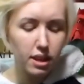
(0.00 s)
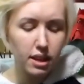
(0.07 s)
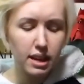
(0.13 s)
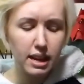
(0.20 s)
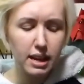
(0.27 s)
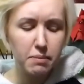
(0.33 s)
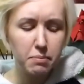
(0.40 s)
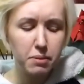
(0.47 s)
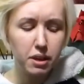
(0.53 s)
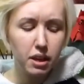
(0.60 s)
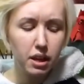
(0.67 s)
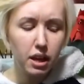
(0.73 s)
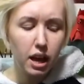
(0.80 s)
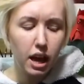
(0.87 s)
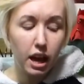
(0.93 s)
I
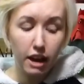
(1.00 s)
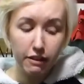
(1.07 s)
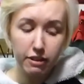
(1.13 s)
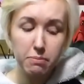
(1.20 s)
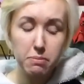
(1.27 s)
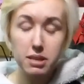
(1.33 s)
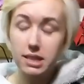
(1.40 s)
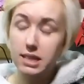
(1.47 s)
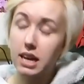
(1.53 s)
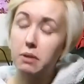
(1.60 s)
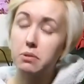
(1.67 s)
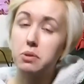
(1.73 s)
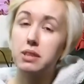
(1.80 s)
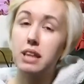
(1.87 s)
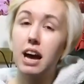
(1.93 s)
find music
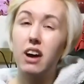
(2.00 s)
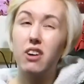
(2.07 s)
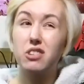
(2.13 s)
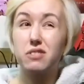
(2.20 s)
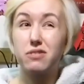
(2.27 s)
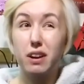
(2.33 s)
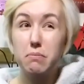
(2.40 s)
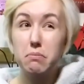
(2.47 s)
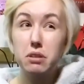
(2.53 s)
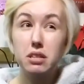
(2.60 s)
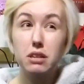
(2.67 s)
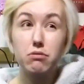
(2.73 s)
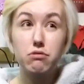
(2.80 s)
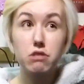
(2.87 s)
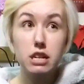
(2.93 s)
helps with that. I also find
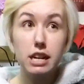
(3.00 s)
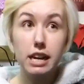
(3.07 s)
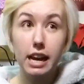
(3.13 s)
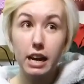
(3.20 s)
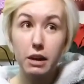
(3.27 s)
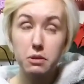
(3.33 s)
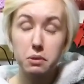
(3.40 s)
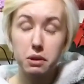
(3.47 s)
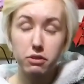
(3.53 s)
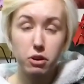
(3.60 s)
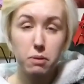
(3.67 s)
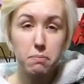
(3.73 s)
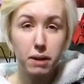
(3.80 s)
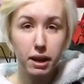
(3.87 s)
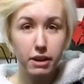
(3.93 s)
music really helps when I've
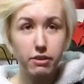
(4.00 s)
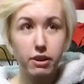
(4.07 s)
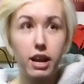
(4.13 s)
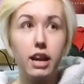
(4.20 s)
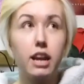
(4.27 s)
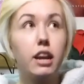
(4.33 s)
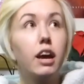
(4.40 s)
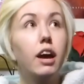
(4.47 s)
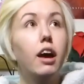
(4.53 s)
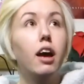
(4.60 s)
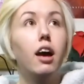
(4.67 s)
got a migraine.